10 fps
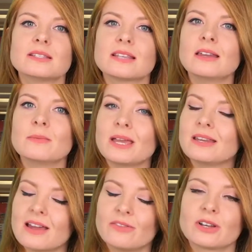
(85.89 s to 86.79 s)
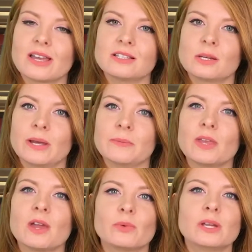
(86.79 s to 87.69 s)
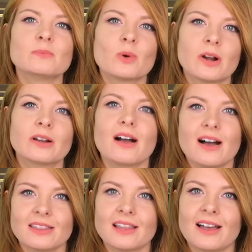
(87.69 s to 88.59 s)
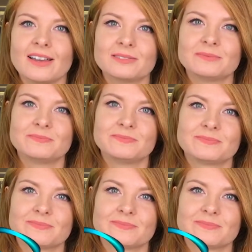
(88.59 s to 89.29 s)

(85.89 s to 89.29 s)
the Senate may never get to it. Read more online.